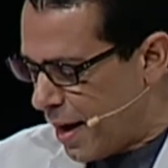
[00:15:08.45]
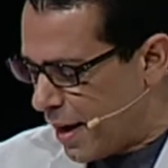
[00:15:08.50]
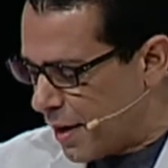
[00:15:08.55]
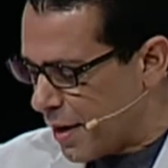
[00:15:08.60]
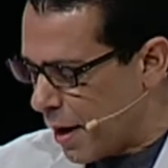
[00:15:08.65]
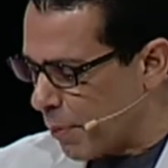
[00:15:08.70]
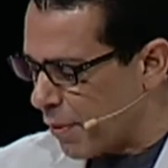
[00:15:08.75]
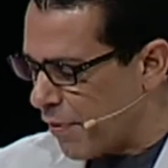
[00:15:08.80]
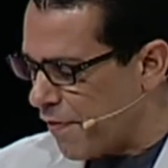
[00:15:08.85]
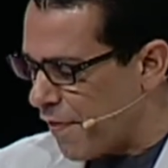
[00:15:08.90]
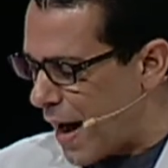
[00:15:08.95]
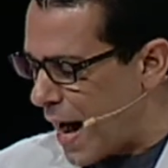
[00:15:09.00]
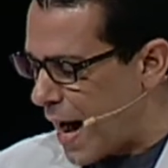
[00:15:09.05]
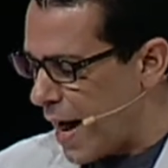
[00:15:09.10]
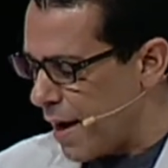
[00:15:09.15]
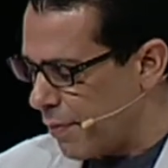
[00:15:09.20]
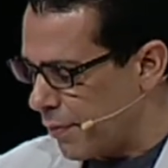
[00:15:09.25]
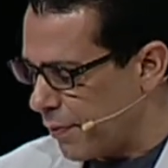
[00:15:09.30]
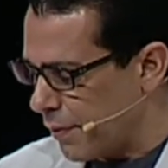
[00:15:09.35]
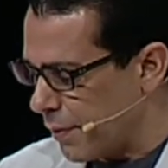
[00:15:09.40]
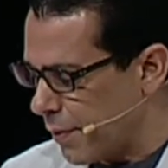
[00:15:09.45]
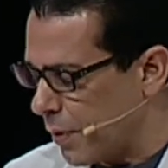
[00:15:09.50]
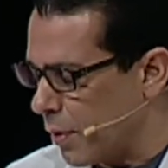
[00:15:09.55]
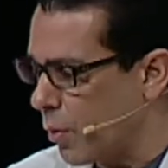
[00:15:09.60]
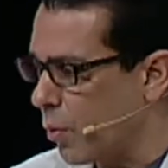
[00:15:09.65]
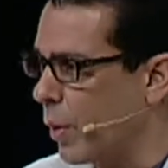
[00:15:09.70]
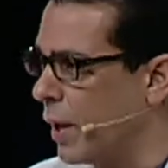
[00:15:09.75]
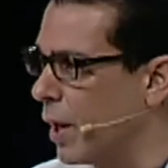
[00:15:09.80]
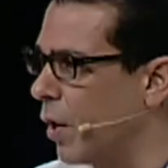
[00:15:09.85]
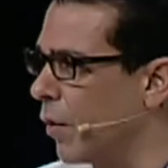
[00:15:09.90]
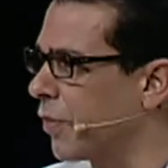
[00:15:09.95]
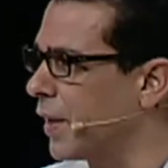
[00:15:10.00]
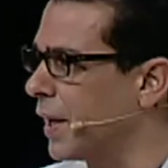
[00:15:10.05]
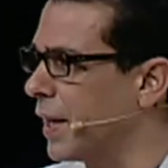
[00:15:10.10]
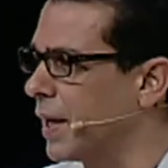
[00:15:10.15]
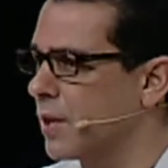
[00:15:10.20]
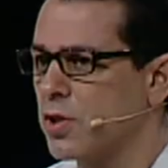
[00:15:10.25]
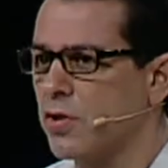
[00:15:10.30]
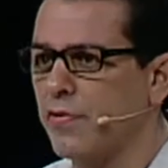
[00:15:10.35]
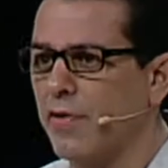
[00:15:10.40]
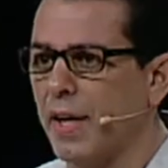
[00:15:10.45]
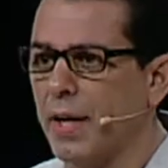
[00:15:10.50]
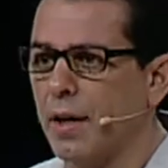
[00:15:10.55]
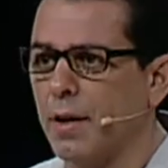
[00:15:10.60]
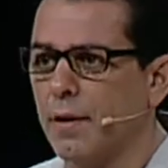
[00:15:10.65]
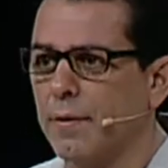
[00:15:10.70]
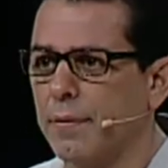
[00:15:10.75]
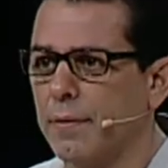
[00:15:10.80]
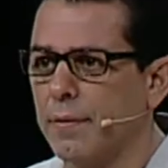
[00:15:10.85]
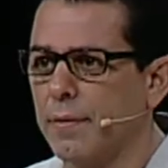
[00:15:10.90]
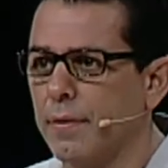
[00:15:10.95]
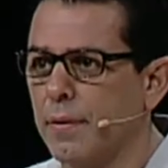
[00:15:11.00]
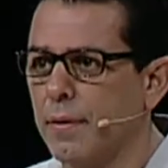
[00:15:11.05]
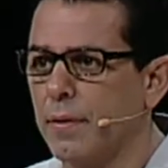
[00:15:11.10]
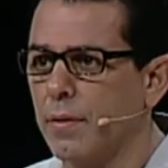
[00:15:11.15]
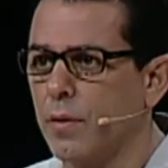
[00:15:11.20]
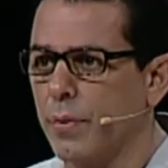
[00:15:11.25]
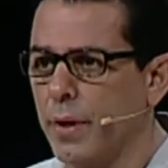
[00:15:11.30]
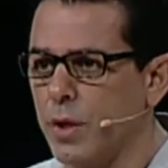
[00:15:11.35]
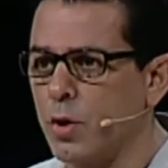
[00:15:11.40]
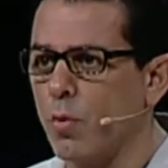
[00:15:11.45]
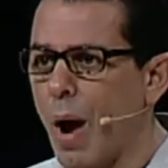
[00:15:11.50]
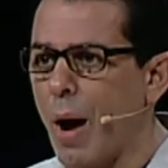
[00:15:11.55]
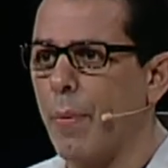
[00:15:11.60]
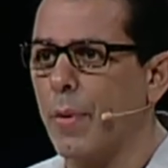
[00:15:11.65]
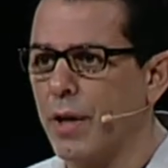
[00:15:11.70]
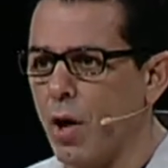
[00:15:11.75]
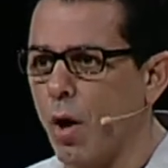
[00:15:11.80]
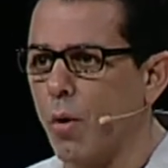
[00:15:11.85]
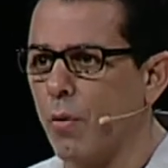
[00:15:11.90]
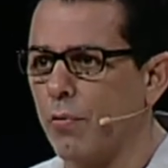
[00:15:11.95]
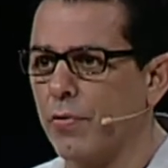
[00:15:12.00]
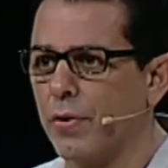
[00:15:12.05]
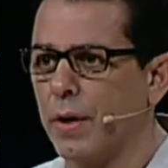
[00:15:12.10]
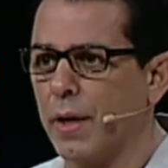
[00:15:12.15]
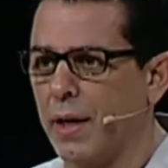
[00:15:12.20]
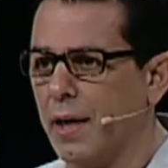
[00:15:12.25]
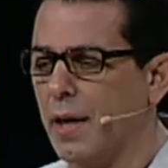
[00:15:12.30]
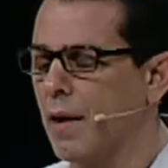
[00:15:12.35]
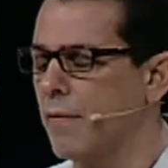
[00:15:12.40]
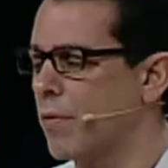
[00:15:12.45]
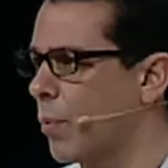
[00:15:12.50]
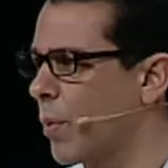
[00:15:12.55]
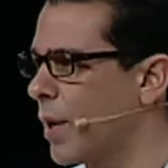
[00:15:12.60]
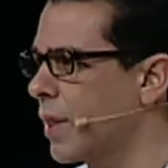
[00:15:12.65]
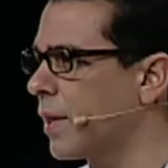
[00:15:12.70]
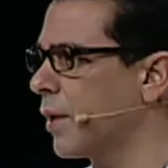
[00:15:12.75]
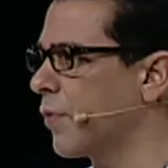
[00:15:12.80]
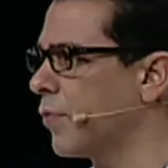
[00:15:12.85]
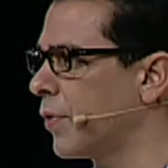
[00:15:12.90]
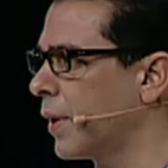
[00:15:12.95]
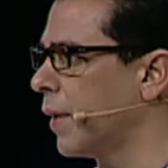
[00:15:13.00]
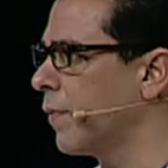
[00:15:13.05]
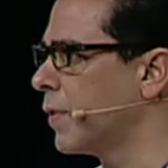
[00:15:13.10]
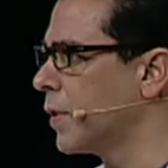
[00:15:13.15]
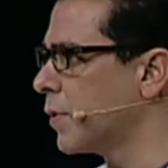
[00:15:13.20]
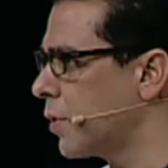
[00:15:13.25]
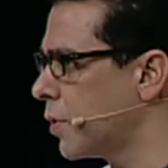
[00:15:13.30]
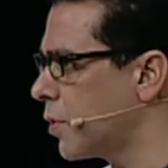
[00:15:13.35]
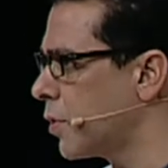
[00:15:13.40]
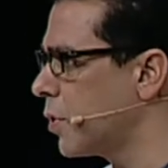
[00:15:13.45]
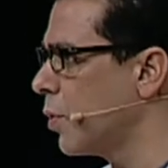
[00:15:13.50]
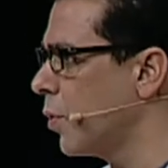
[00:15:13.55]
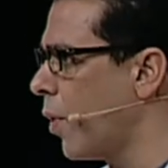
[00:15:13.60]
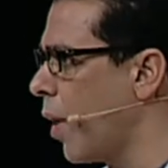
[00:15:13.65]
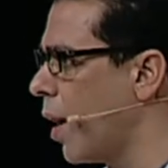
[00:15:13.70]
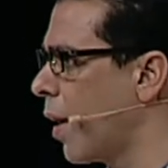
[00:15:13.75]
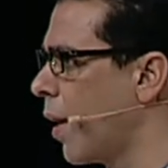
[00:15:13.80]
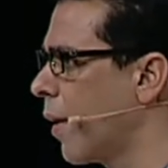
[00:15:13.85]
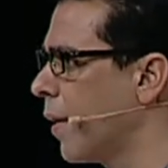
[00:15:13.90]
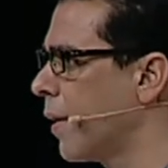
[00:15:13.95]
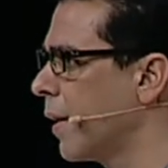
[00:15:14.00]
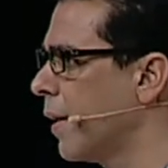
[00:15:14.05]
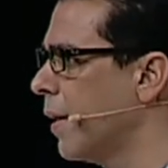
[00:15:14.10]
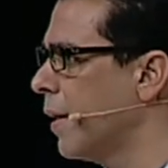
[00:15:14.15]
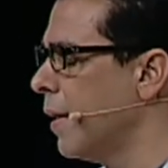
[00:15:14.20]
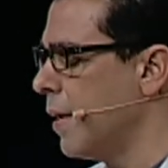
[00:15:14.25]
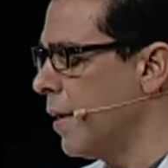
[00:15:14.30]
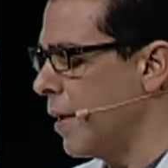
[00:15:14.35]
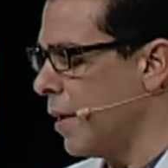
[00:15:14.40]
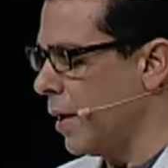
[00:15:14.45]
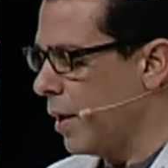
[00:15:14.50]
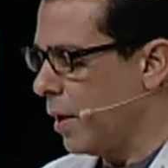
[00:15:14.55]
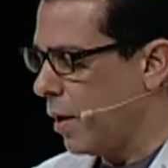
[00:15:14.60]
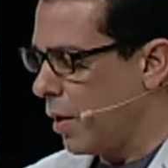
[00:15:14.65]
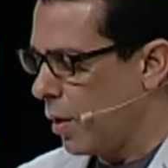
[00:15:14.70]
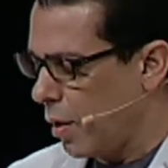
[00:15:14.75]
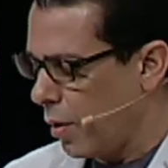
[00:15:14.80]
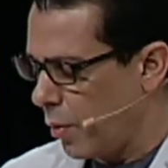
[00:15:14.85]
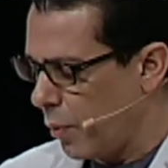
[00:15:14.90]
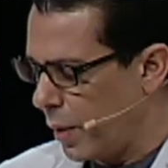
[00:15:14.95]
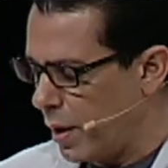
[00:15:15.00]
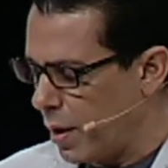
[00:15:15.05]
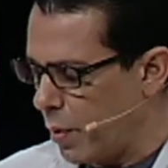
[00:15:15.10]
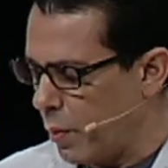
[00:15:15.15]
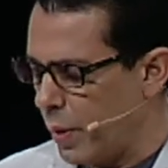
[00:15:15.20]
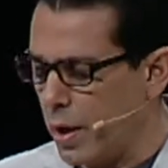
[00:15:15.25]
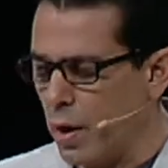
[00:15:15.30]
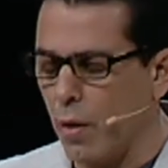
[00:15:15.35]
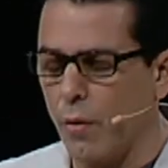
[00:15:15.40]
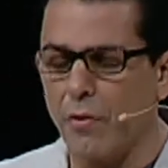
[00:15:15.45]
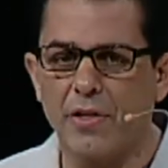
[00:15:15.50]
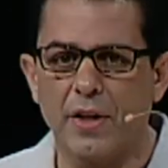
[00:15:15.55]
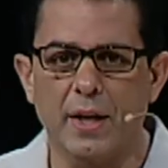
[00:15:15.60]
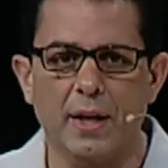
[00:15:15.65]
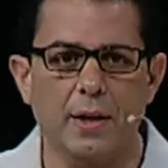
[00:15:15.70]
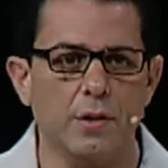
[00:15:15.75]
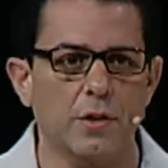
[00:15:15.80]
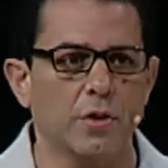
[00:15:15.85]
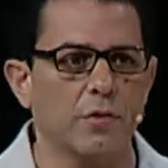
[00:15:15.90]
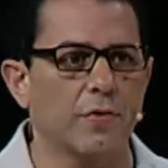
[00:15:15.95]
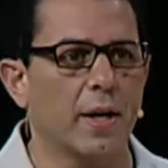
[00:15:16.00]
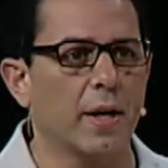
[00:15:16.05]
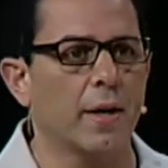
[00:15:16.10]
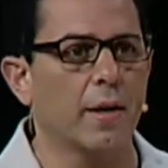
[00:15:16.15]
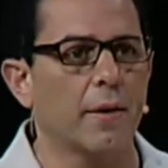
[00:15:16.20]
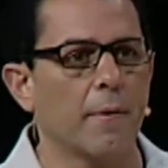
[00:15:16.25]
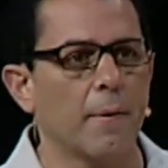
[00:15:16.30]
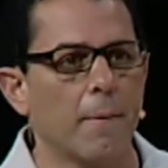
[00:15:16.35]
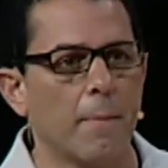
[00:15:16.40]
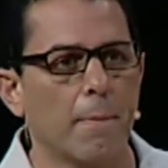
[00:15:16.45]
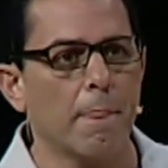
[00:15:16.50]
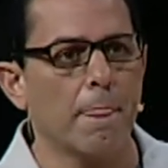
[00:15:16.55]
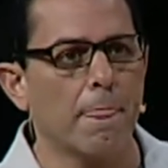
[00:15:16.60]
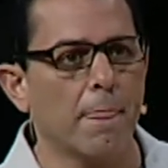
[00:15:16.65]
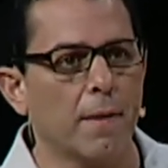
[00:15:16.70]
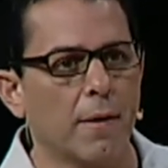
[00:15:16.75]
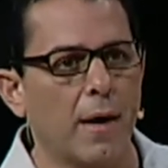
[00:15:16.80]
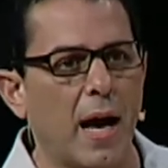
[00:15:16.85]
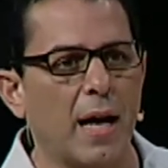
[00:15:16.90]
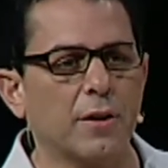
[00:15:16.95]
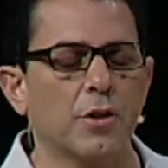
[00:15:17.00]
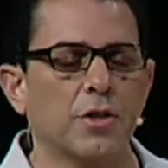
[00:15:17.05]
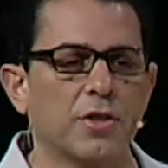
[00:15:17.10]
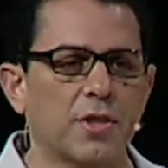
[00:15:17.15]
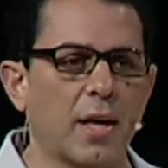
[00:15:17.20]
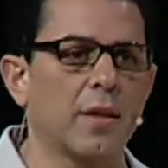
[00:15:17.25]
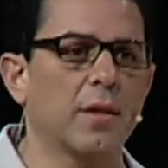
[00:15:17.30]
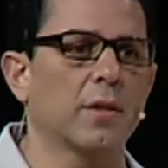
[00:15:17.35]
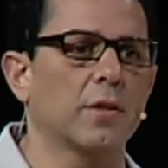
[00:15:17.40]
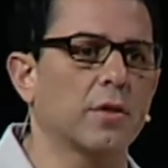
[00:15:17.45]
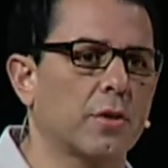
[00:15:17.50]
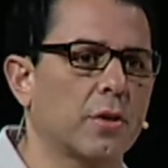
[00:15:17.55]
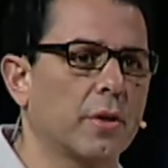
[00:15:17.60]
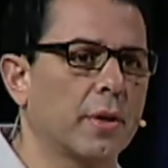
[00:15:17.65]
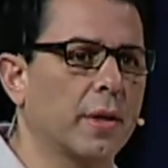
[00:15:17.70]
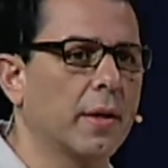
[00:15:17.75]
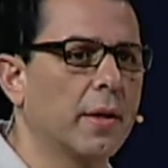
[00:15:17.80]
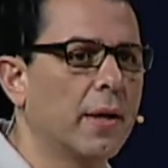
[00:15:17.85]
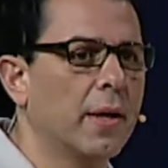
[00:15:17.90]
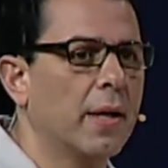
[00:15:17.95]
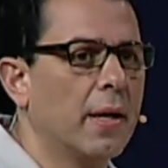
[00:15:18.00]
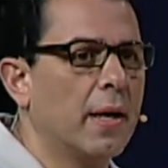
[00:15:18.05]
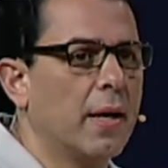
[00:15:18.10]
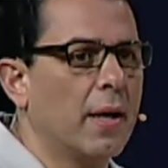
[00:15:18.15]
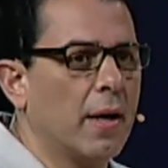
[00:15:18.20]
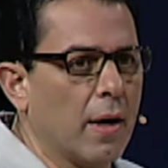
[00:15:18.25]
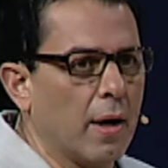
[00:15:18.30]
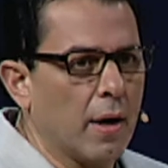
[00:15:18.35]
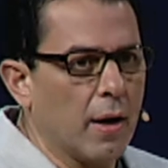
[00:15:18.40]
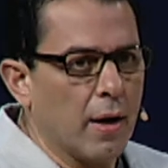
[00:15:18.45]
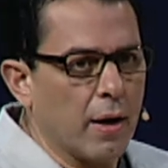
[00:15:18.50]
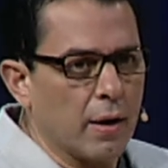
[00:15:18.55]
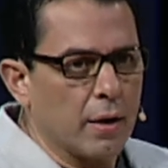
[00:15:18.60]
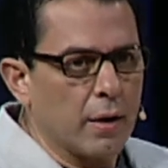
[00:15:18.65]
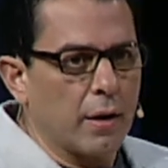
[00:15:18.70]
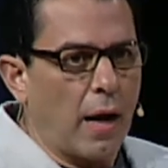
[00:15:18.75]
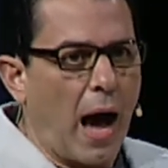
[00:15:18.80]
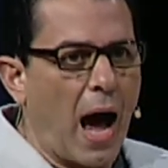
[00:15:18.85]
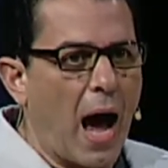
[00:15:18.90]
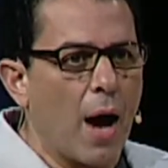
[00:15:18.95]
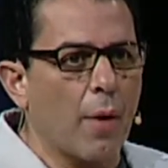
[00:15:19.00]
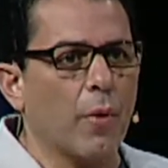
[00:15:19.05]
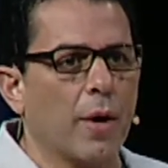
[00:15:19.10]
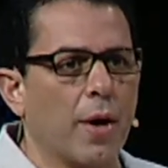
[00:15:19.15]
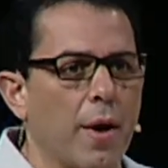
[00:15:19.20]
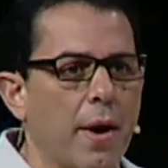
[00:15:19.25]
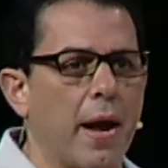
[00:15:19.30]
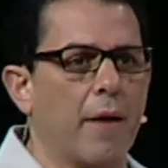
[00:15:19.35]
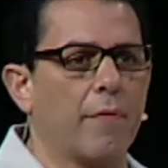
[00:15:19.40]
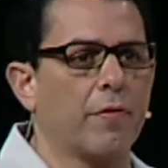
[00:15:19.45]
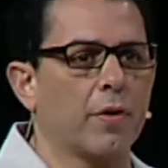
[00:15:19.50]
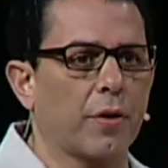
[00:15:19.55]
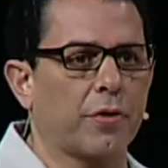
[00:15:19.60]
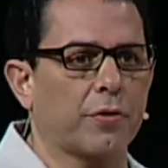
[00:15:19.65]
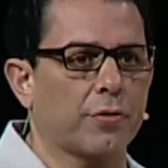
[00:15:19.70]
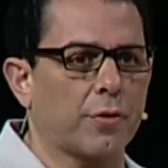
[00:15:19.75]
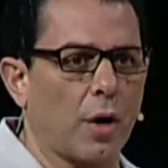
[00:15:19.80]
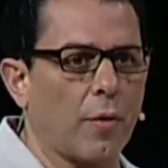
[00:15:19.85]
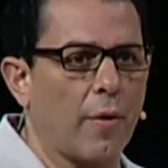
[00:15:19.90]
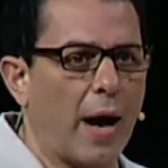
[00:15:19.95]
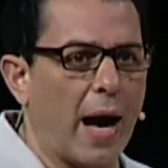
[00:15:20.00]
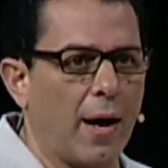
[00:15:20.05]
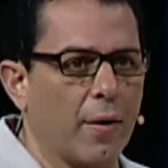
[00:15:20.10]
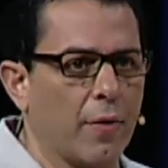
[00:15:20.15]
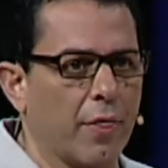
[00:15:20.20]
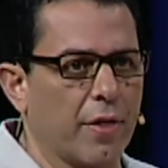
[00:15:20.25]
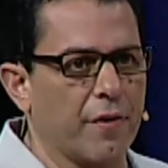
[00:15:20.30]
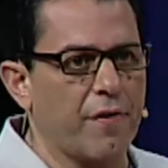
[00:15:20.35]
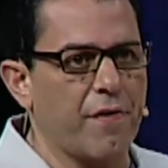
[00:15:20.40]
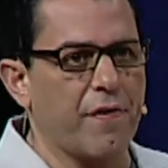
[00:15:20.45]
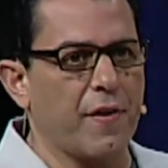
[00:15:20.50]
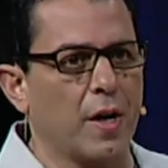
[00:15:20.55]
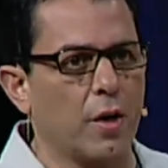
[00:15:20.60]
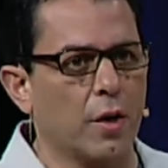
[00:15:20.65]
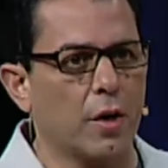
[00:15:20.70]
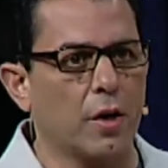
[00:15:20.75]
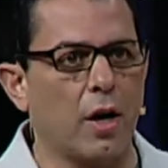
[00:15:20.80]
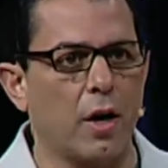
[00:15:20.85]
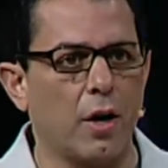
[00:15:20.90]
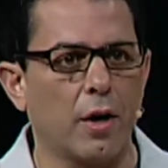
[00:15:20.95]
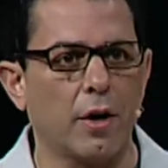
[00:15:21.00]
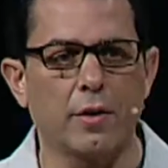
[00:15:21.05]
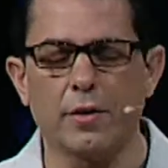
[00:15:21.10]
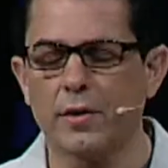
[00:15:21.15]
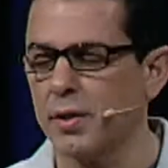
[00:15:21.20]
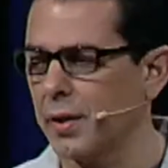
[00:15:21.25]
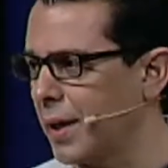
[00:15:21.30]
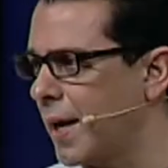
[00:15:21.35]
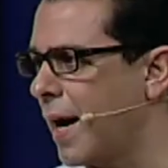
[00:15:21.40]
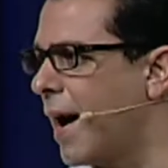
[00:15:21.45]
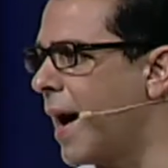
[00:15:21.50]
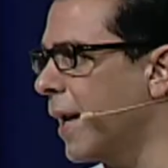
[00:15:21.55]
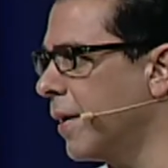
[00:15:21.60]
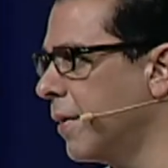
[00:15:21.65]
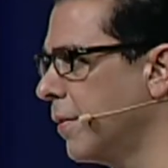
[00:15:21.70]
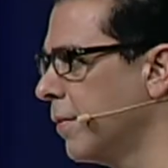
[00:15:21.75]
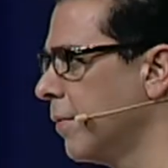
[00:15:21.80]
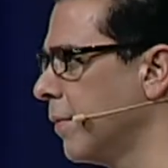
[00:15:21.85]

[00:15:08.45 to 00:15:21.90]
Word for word: Number five, we don't think it's fair. The reason why we don't forgive or we think forgiveness is too hard, we, we don't think it's fair. I'll just say this to you I would never throw out the fair card to God.